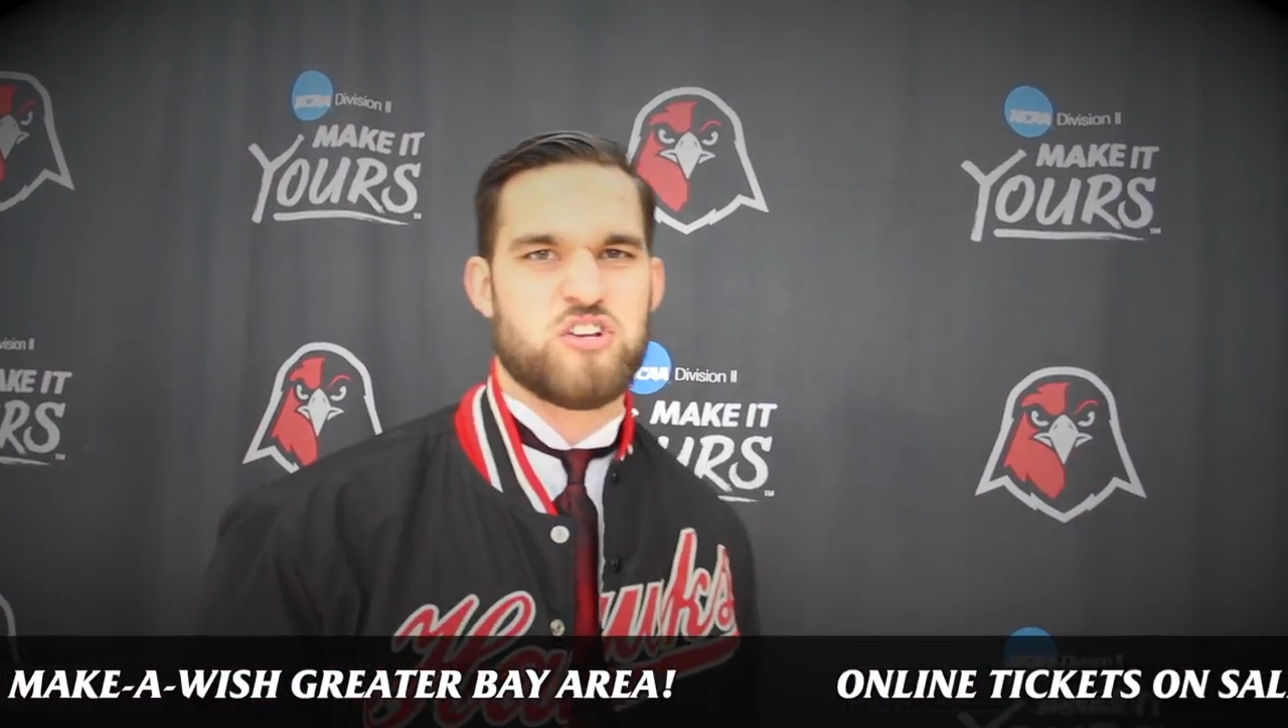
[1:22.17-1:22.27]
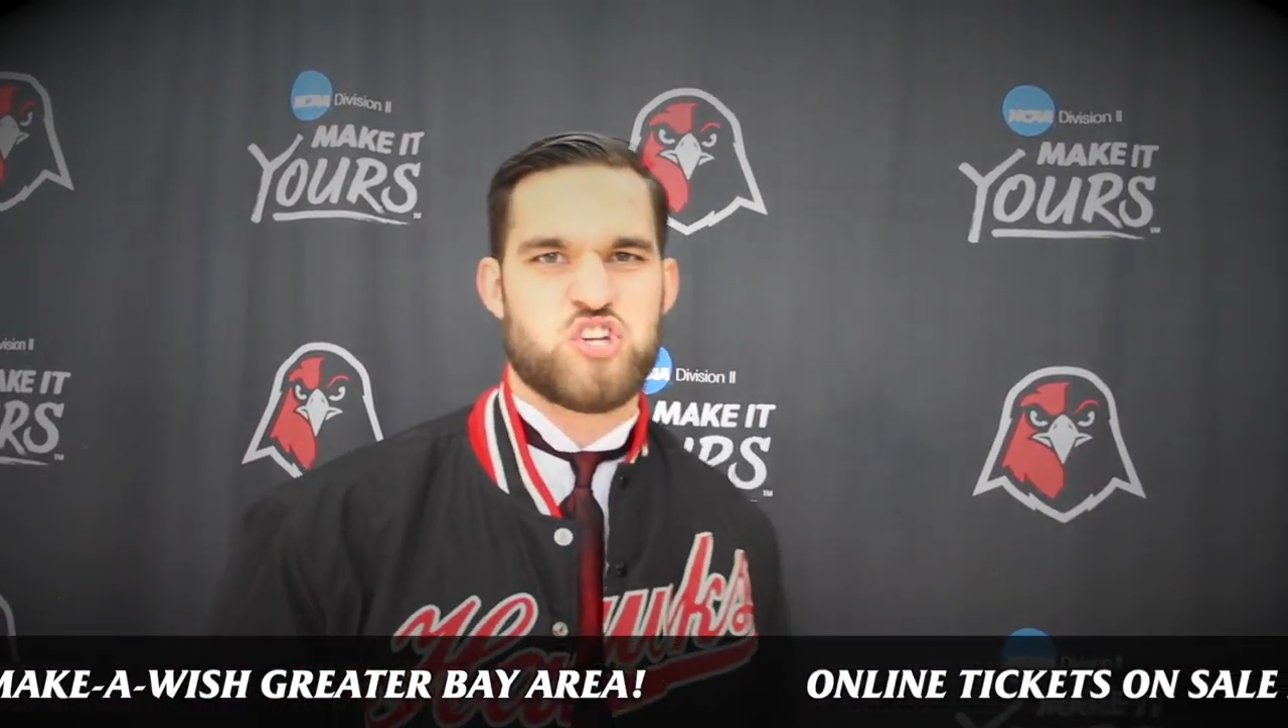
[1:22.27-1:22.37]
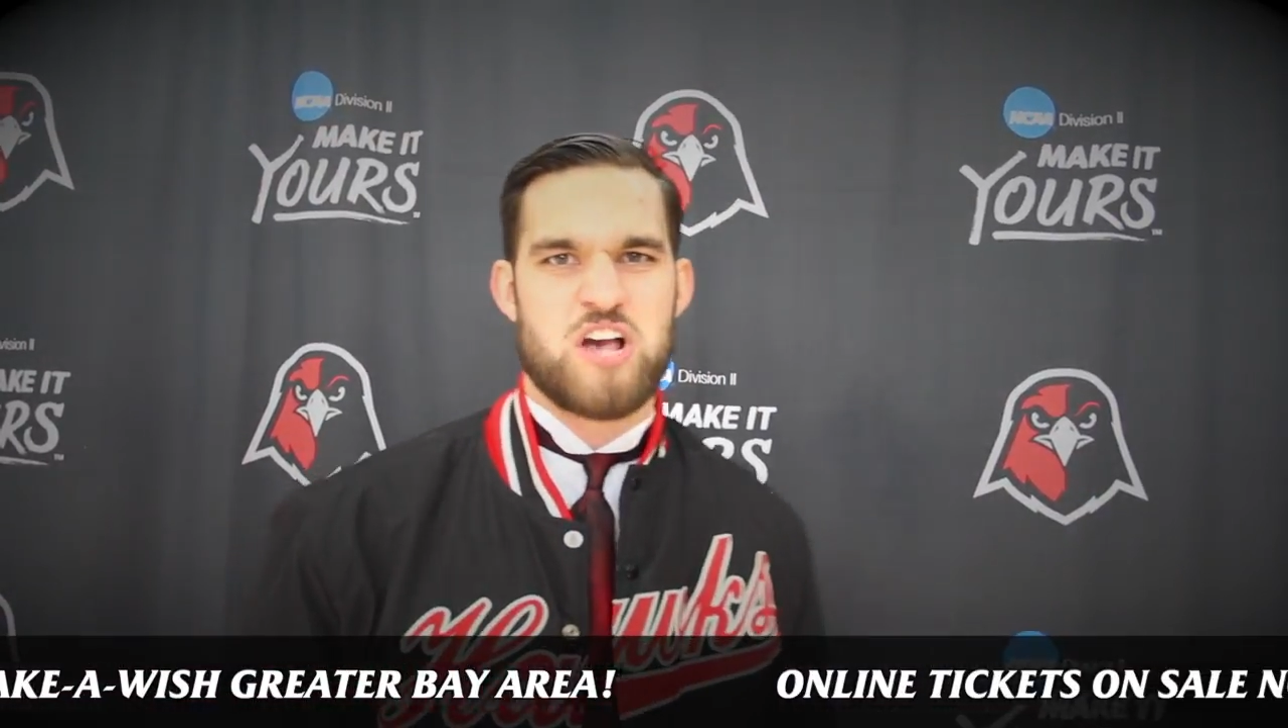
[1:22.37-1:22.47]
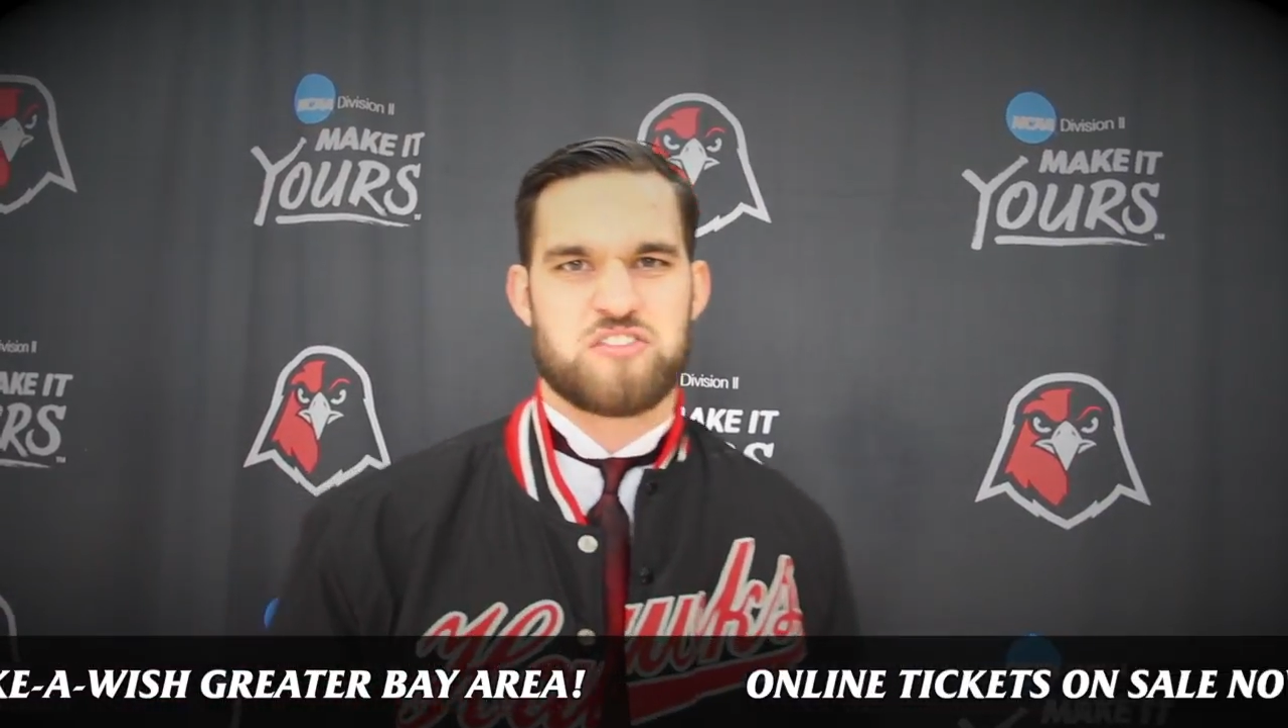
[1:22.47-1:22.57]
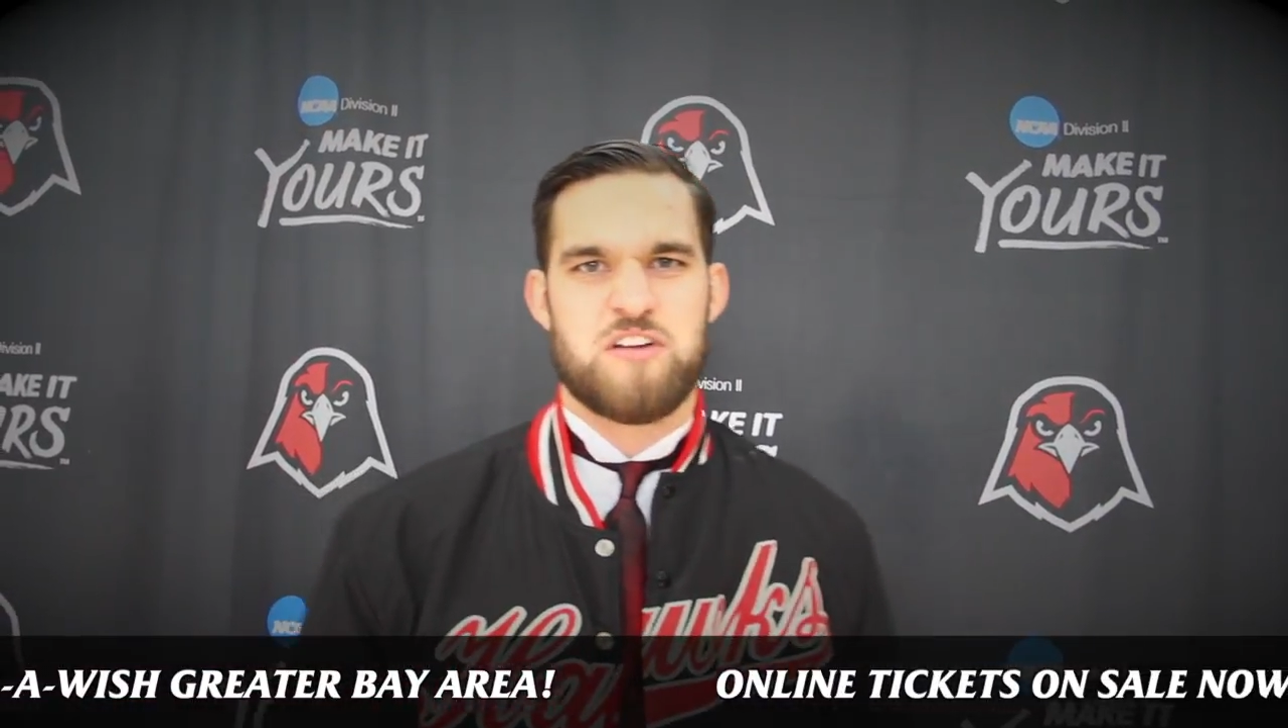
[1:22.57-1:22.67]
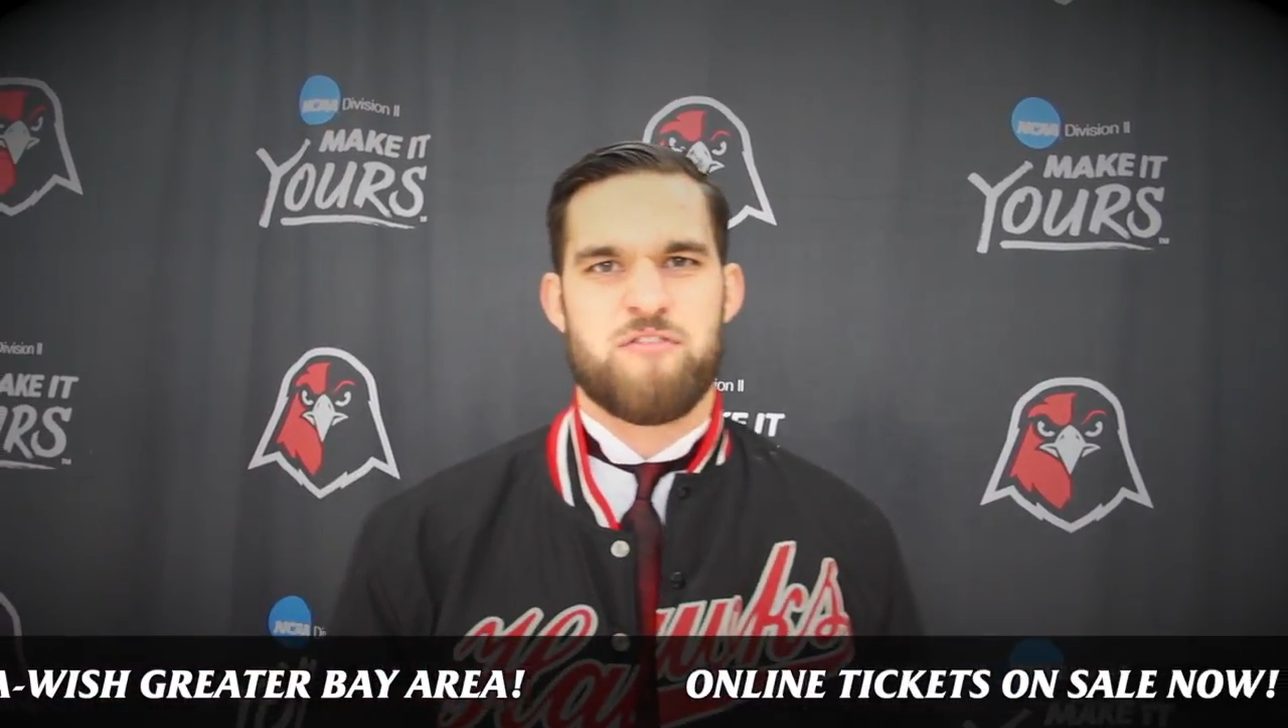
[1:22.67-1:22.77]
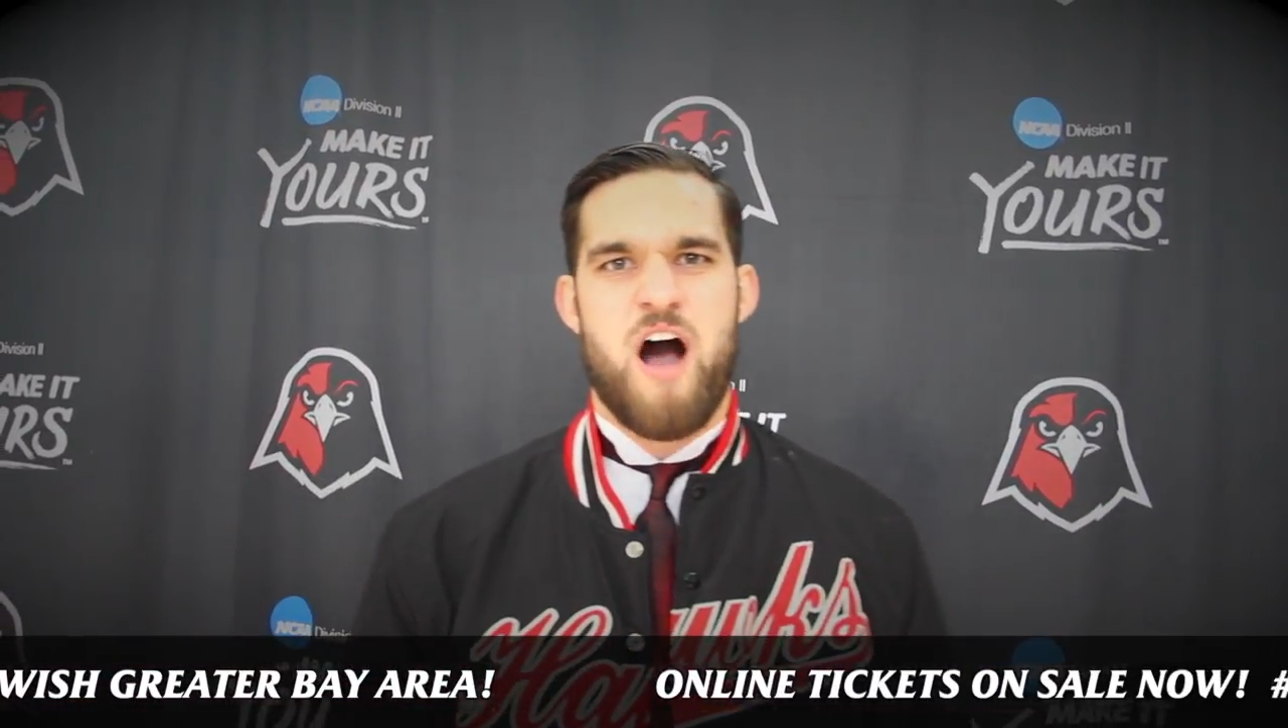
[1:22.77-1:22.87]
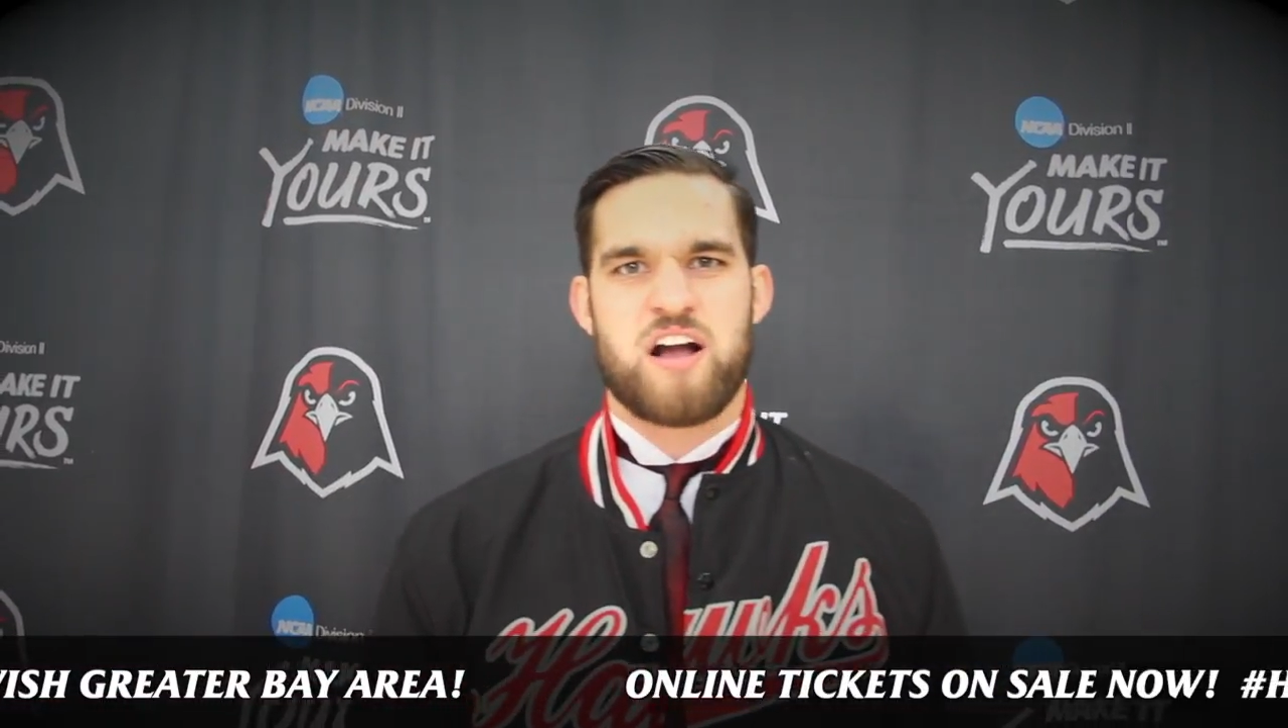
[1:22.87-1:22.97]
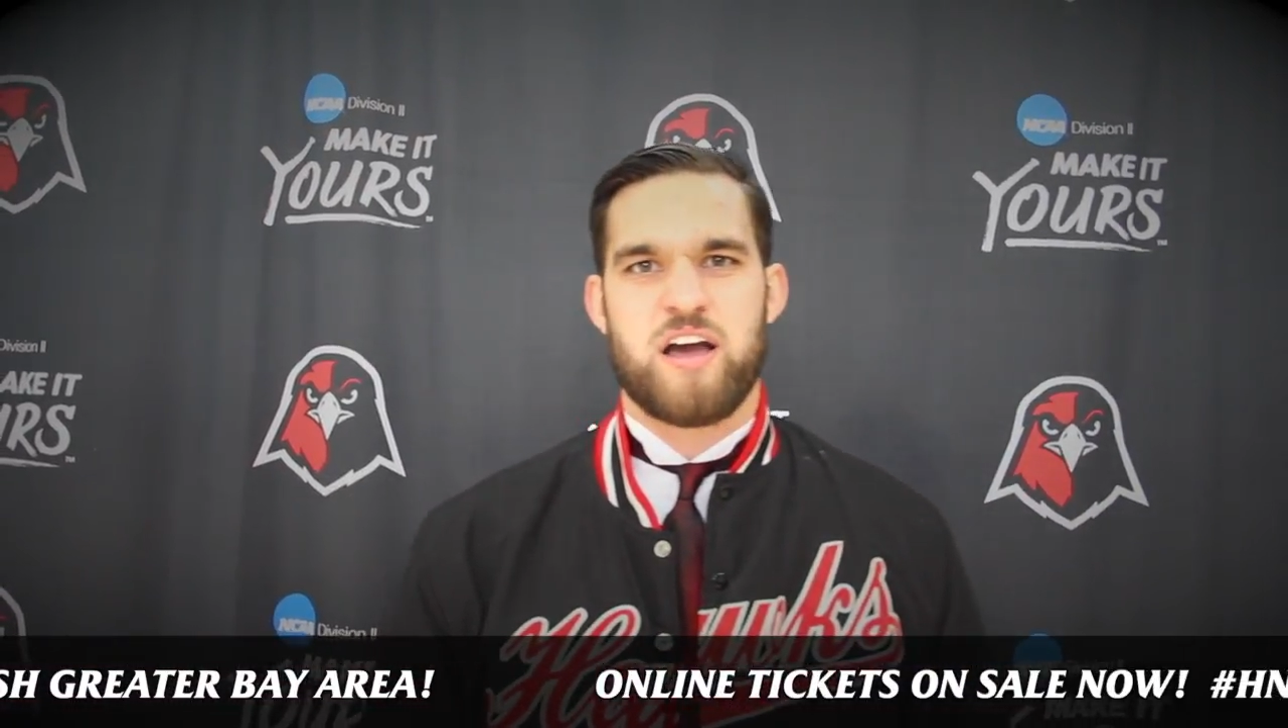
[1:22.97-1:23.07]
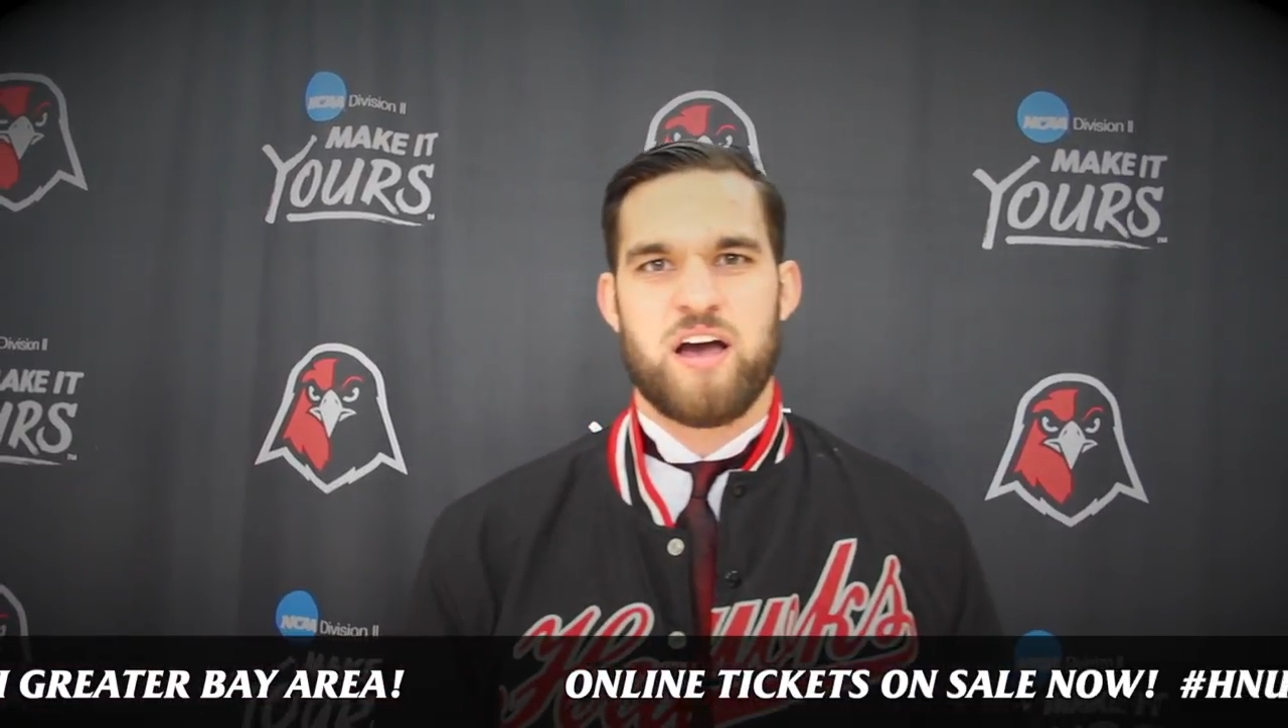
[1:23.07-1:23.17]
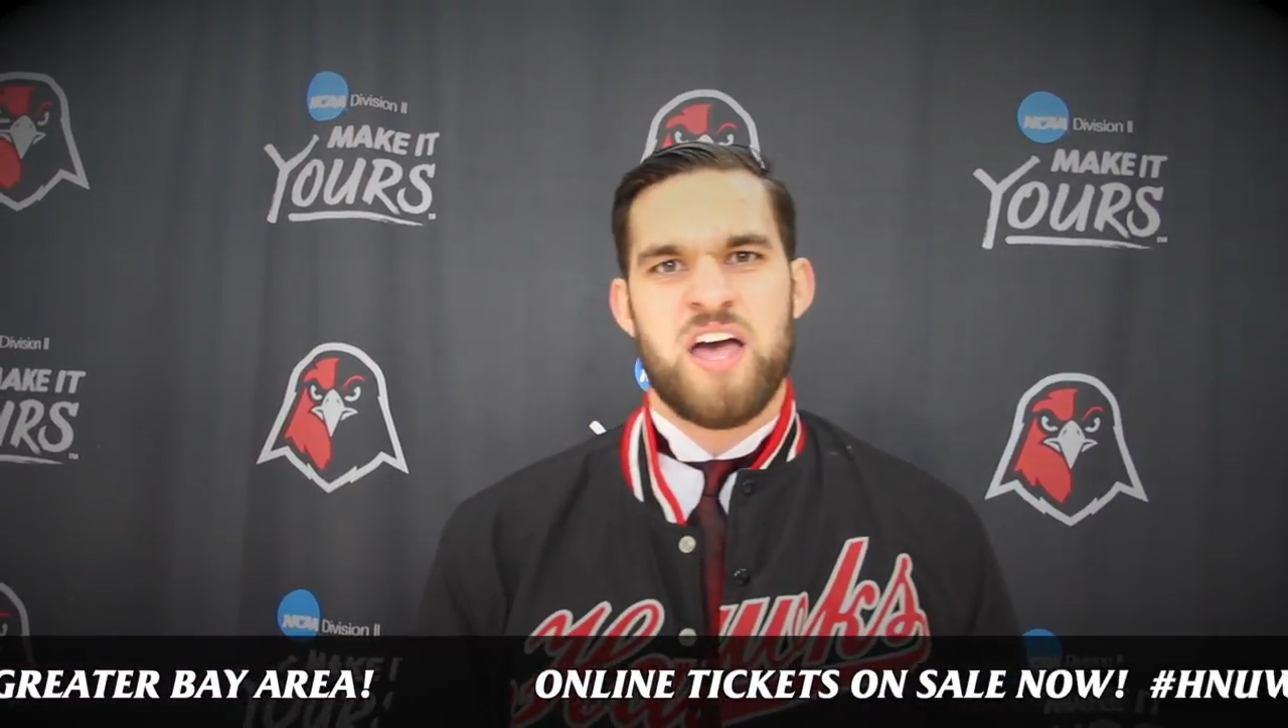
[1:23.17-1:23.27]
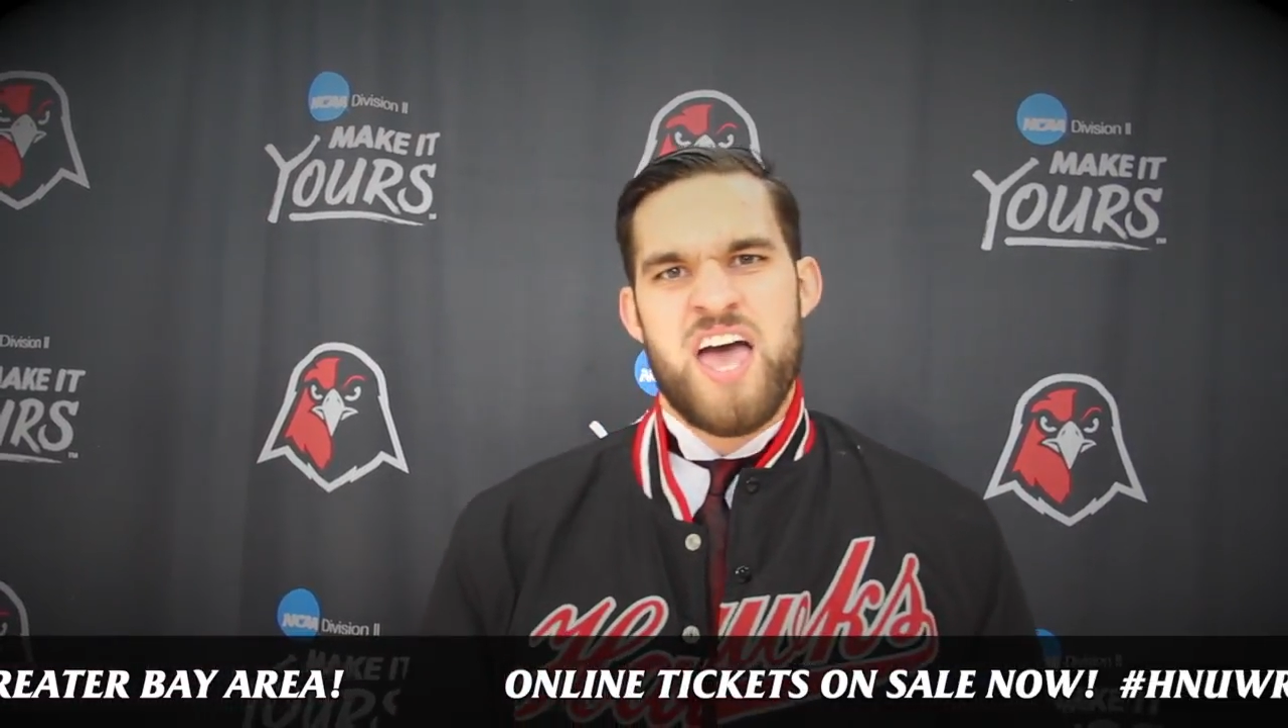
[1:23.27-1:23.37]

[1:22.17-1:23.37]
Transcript: Justin Vaca.